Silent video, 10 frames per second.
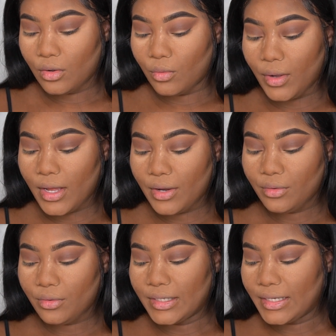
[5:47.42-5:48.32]
Why do
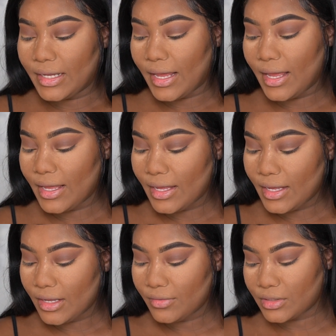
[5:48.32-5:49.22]
I
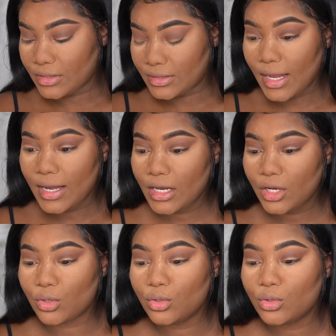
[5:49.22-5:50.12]
have to tell
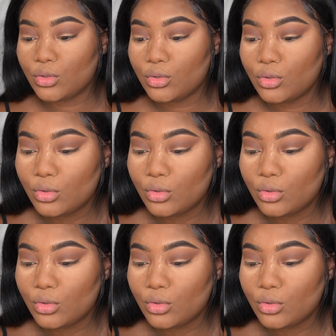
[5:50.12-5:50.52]
you?